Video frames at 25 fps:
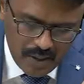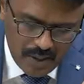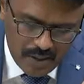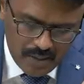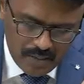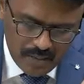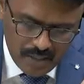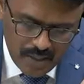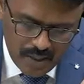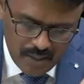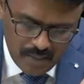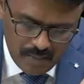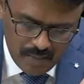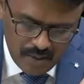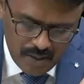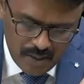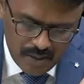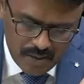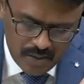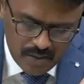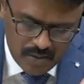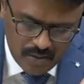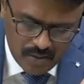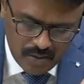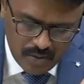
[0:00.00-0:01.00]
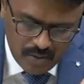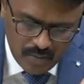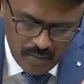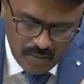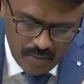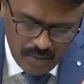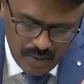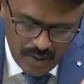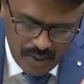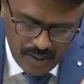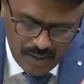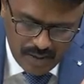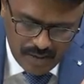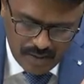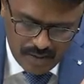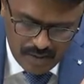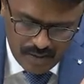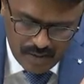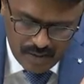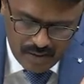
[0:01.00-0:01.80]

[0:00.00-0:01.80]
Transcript: is metabolized to dopamine